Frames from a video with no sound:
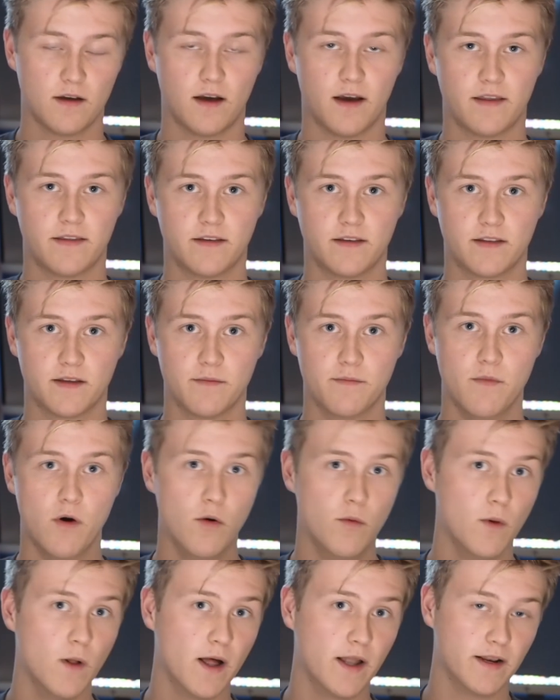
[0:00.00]
I think that
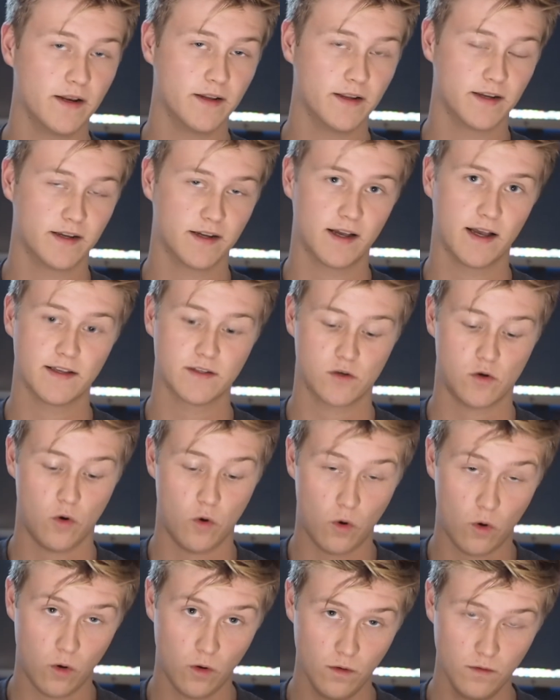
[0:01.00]
mobile editing as a
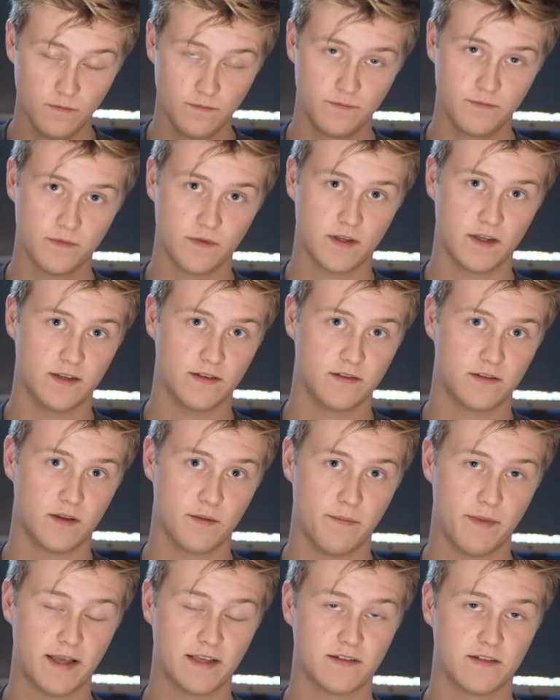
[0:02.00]
whole is the
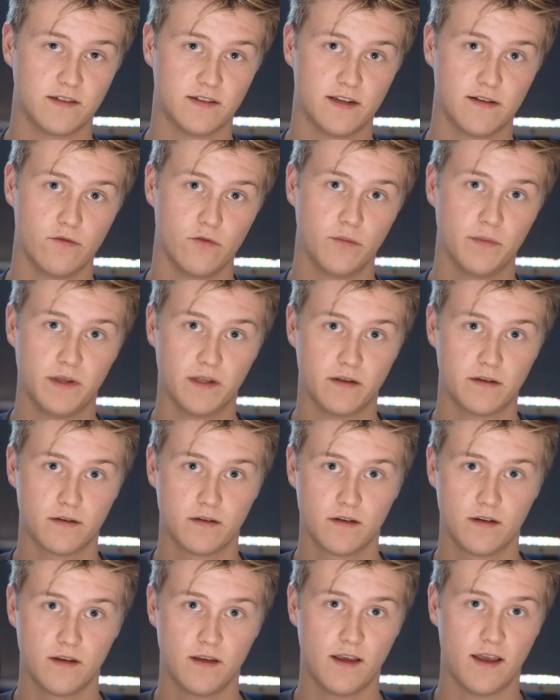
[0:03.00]
best it's ever been.
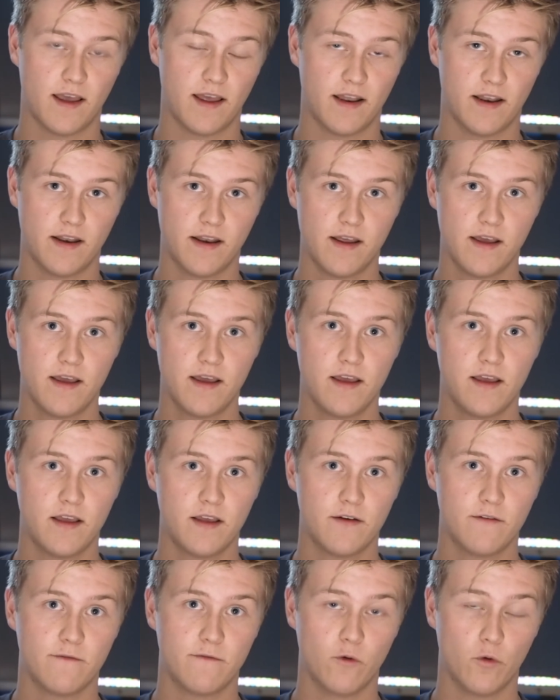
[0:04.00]
And
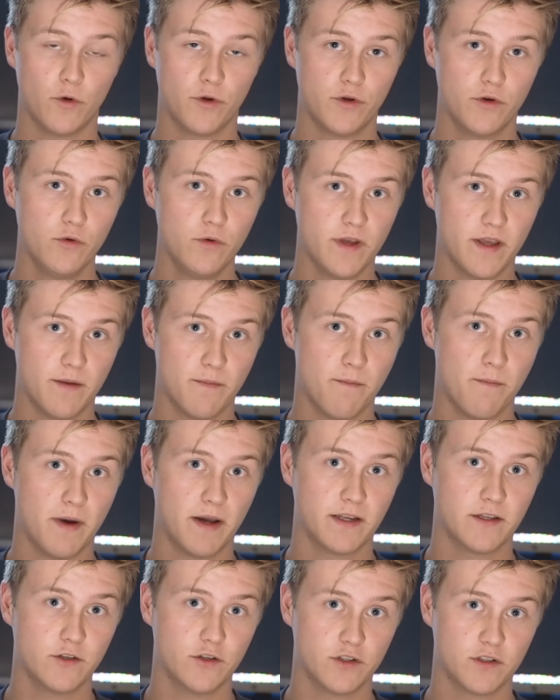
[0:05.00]
for you, it
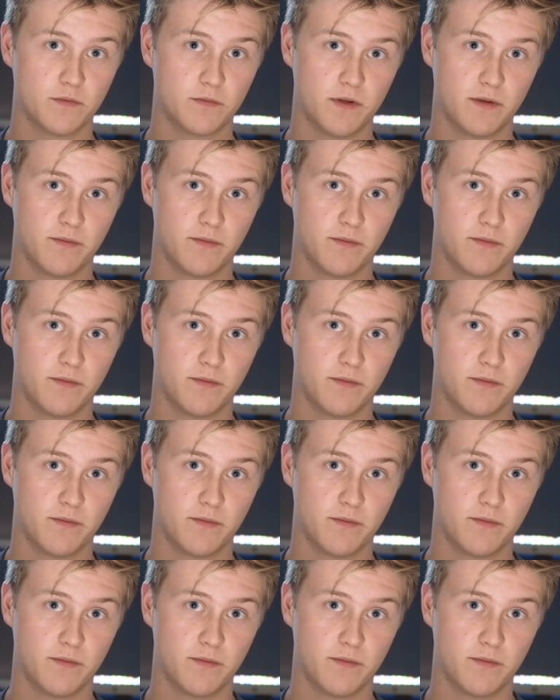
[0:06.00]
might just be